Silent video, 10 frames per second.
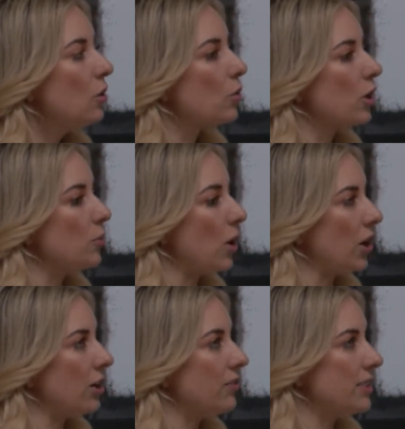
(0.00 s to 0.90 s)
We're a
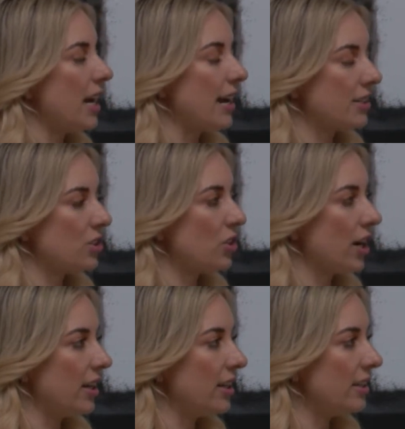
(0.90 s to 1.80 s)
part of a tax
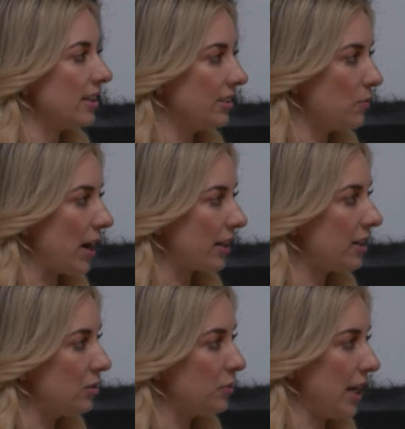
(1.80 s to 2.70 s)
credit give back
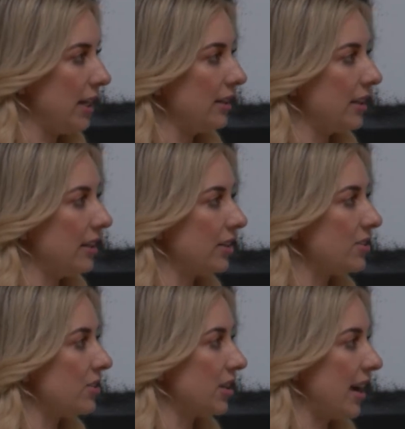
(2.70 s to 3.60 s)
campaign that
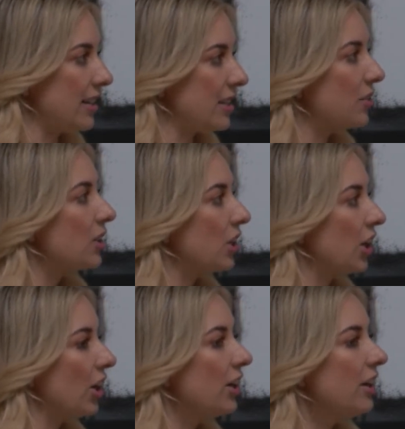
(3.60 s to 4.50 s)
Arizona has out
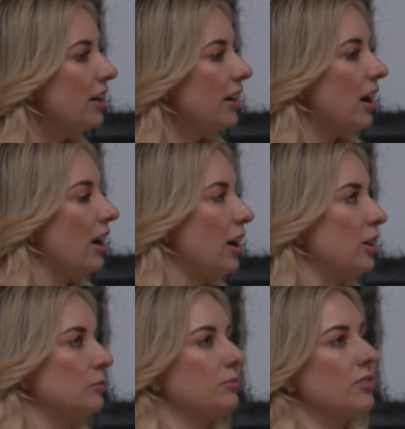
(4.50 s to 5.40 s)
here. Mm-hmm.
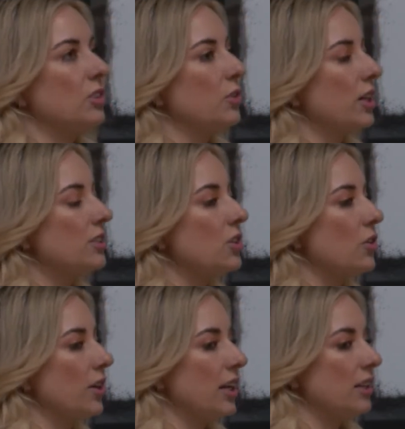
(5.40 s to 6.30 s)
Um, you can
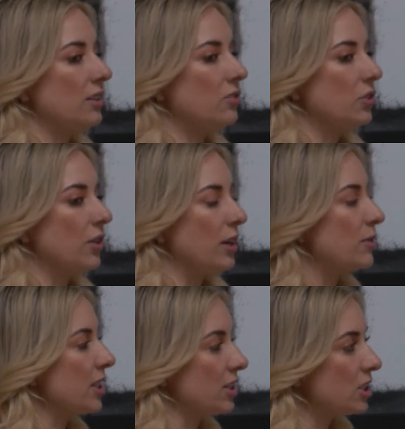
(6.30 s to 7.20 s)
donate through
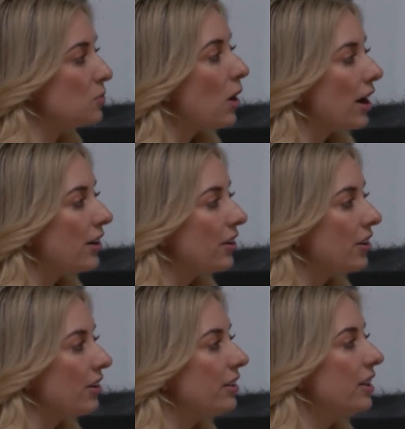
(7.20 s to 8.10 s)
Amazon
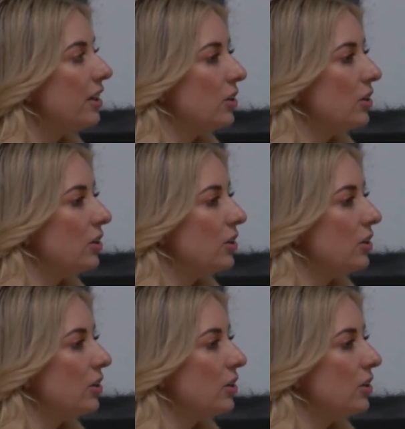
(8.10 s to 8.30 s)
Smile.